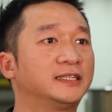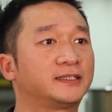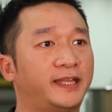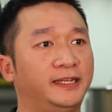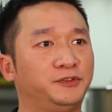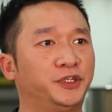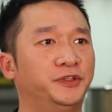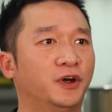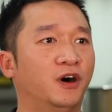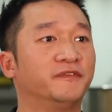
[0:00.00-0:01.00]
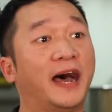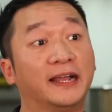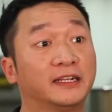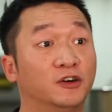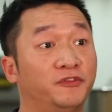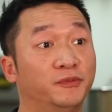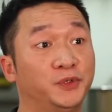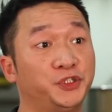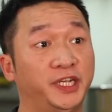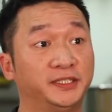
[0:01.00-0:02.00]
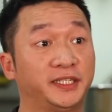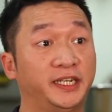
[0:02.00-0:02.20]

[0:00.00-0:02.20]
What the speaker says: extension of Anko Food Machines